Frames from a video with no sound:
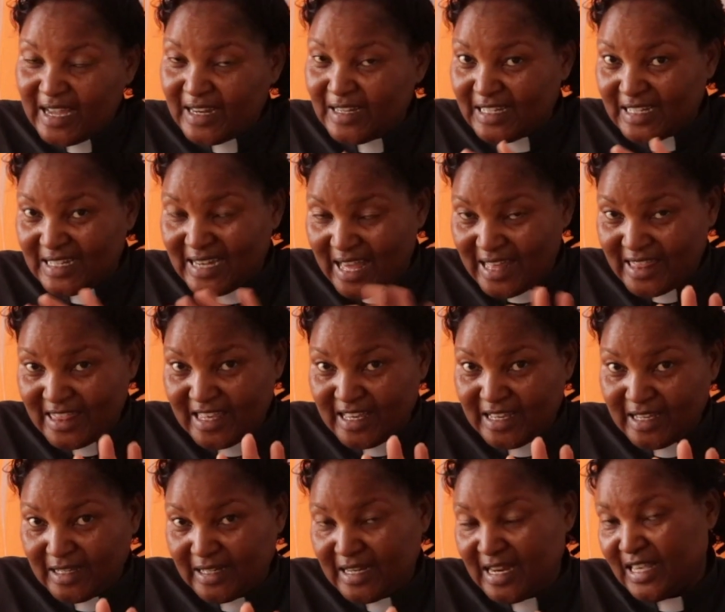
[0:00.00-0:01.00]
and
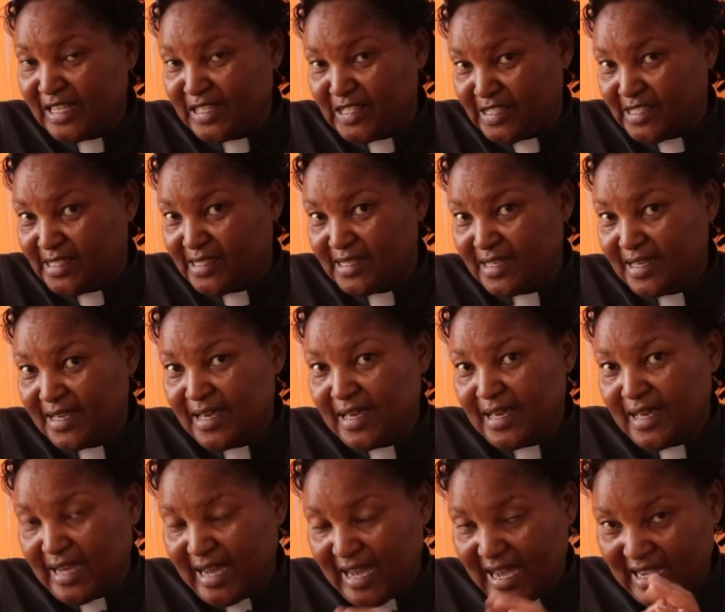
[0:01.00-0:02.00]
nothing less,
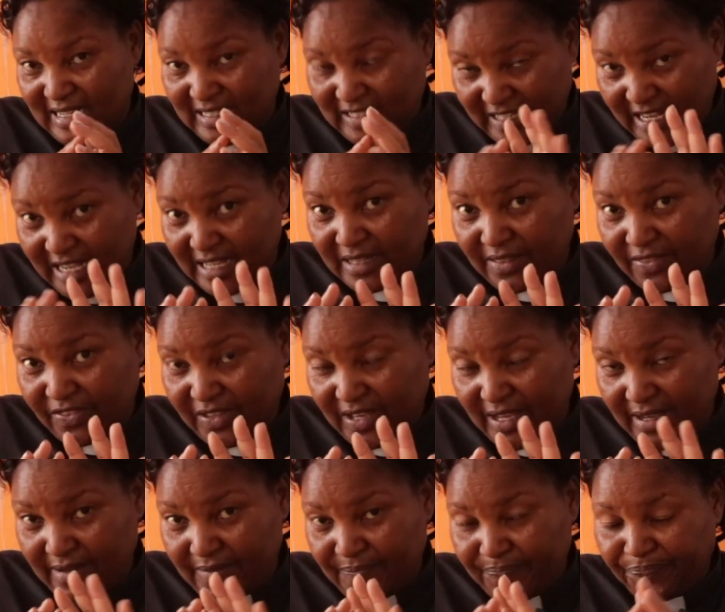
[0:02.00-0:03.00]
a tenth.
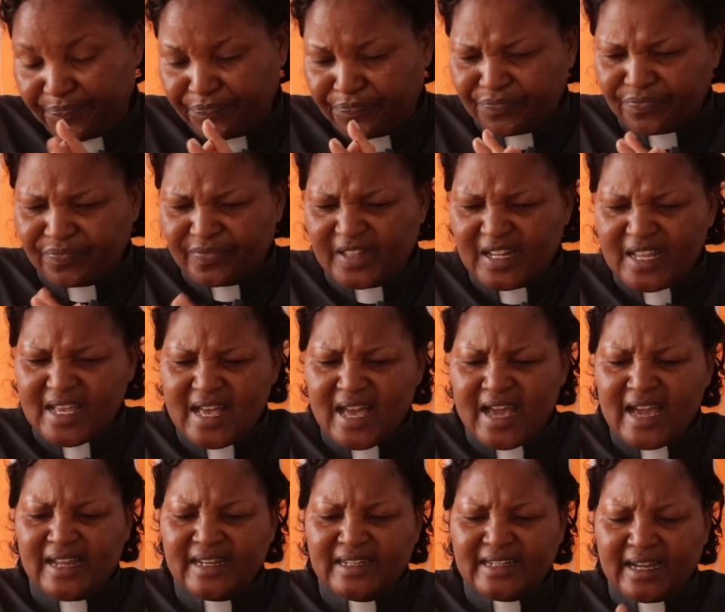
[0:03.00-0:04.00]

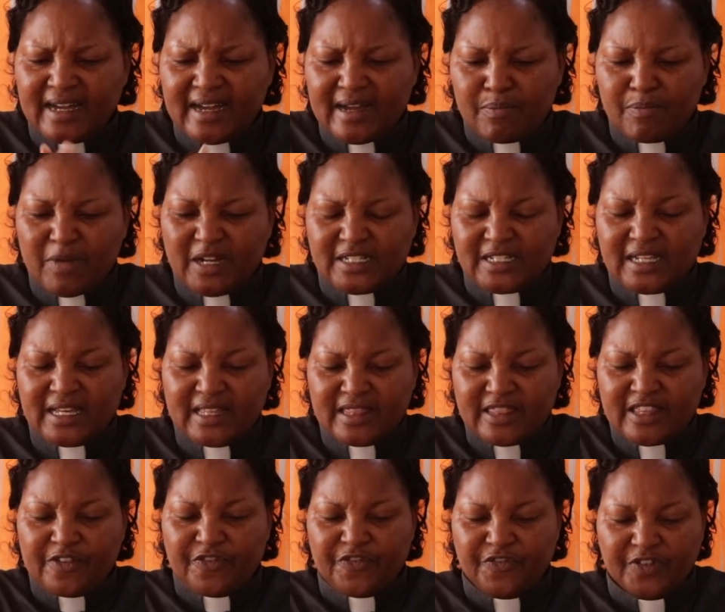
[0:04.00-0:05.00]
And uh, but uh,
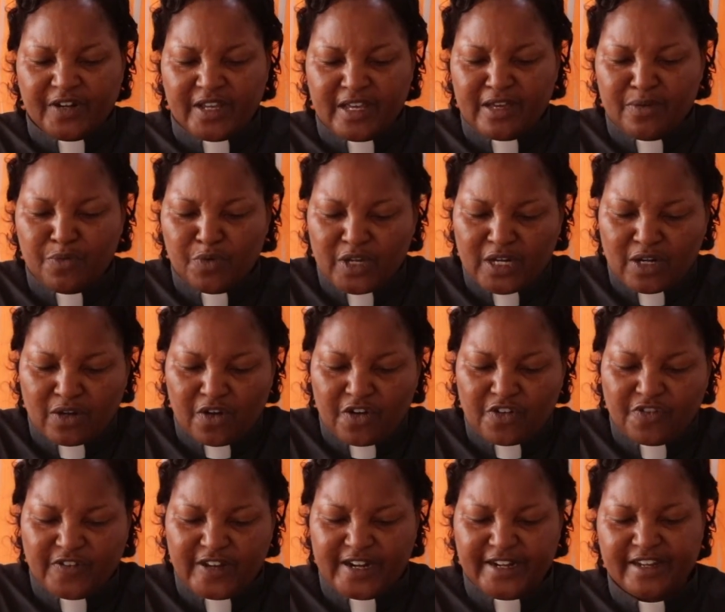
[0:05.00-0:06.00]
the free will
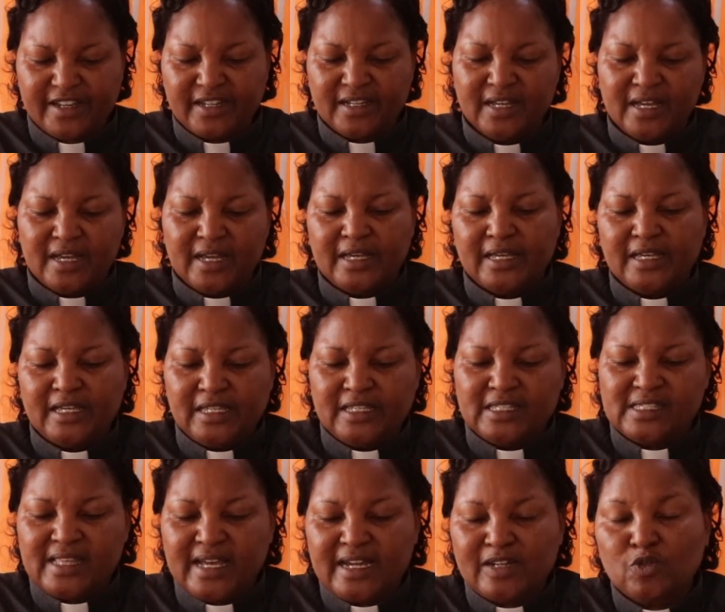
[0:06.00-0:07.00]
offering
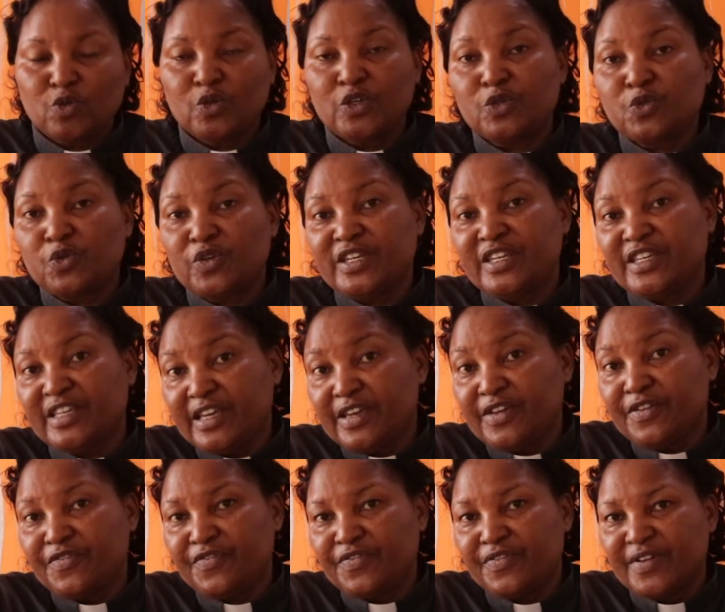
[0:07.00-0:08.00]
is that which we
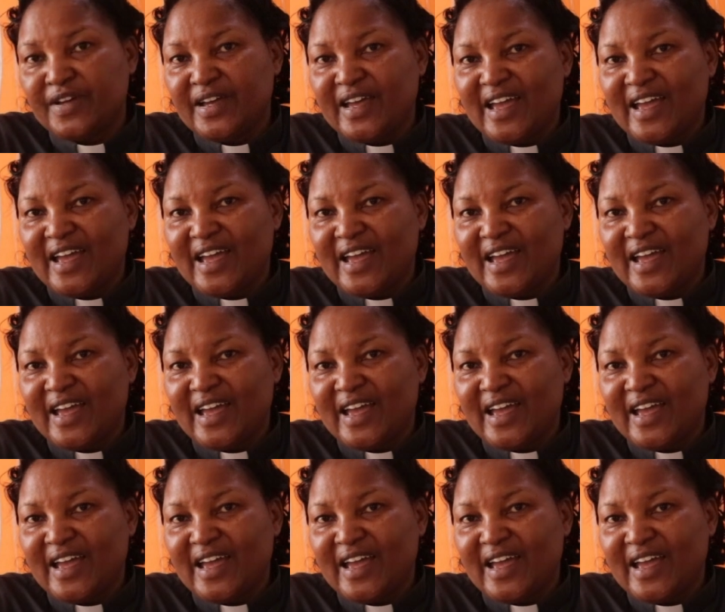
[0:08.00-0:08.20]
give